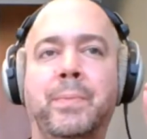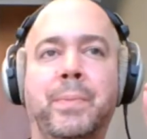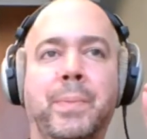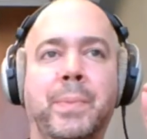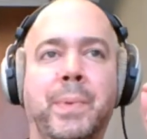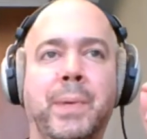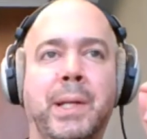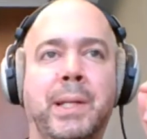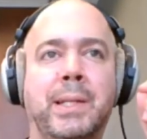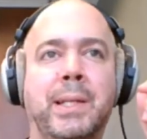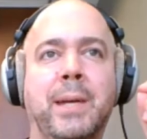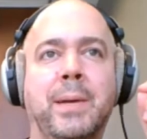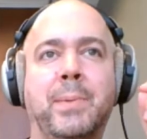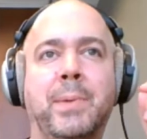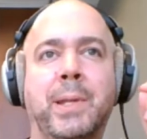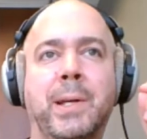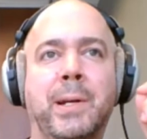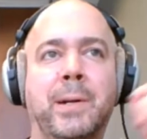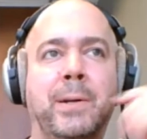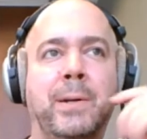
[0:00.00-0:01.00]
We get a table
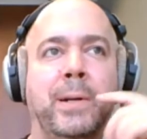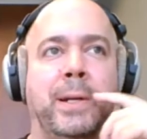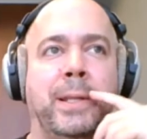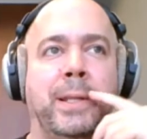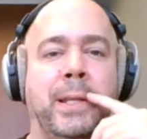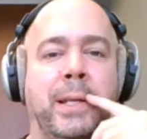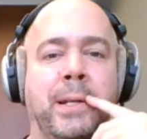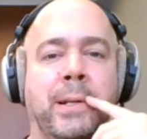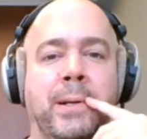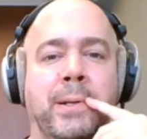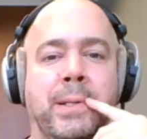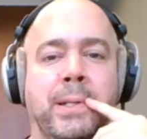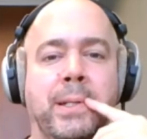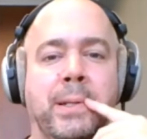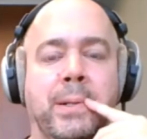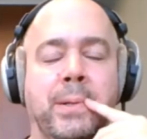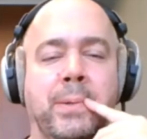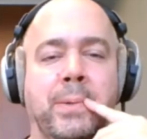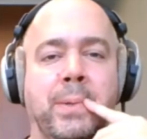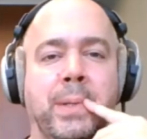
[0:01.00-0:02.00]
there, and then
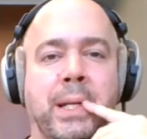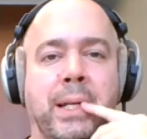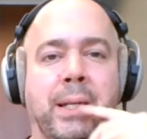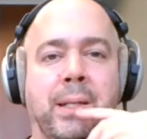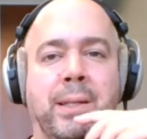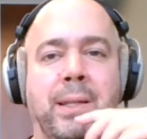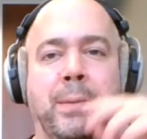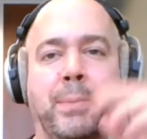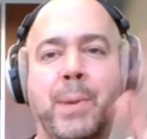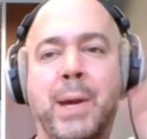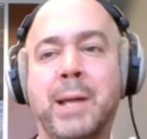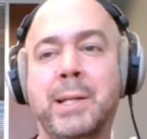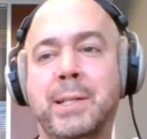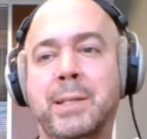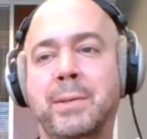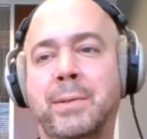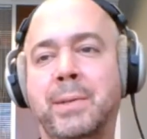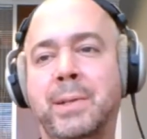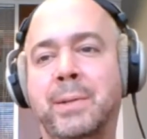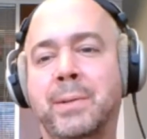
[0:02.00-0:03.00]
also, like, the past
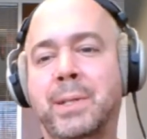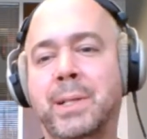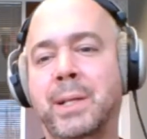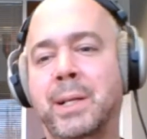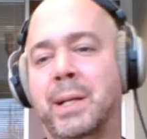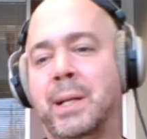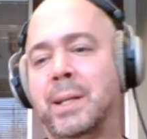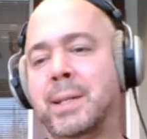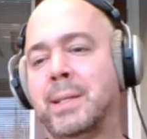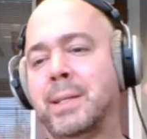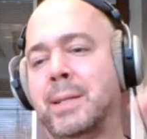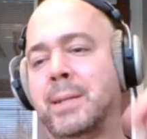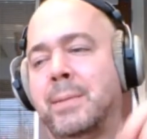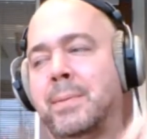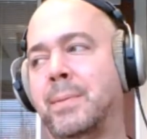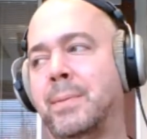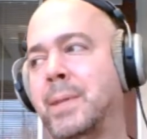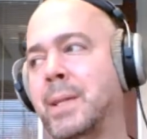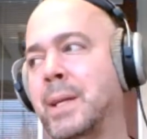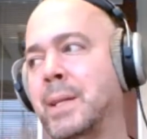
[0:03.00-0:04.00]
2 years, they had
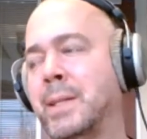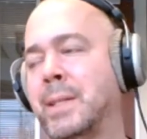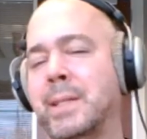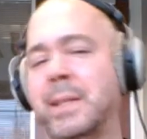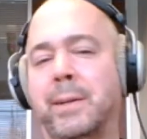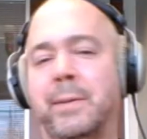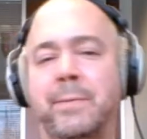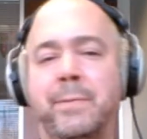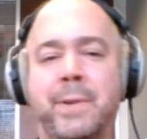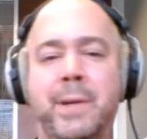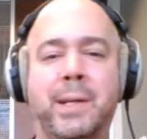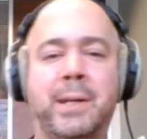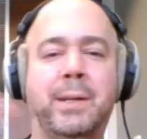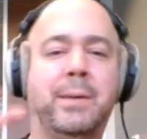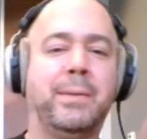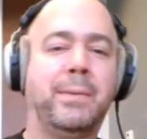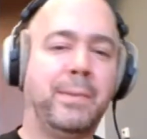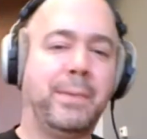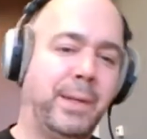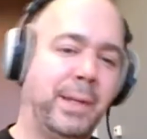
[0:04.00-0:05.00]
this like fake
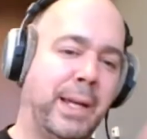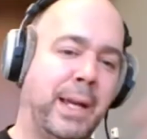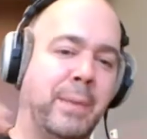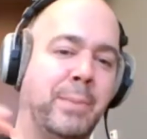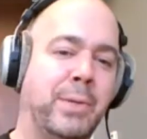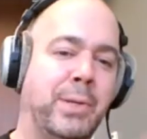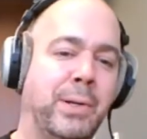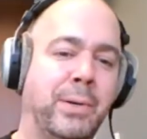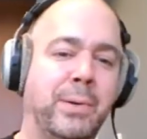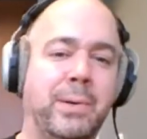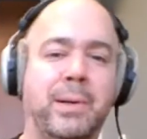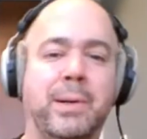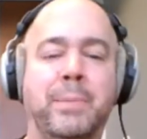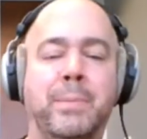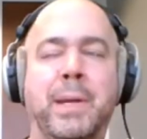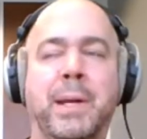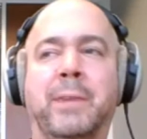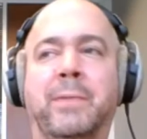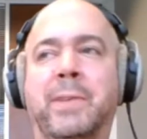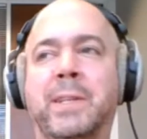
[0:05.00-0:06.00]
game show called
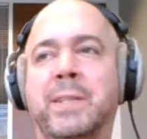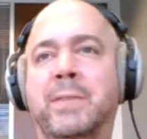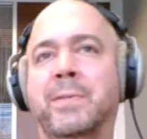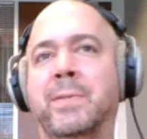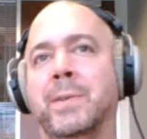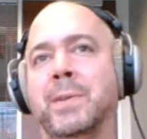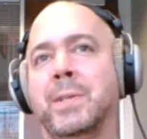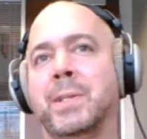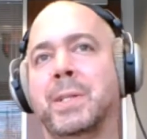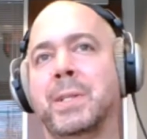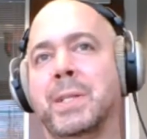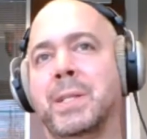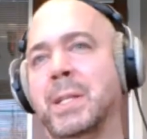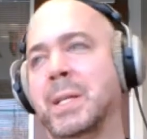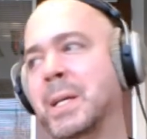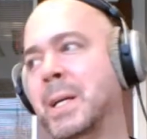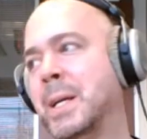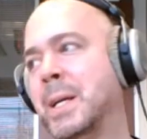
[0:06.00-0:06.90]
MagFest Versus,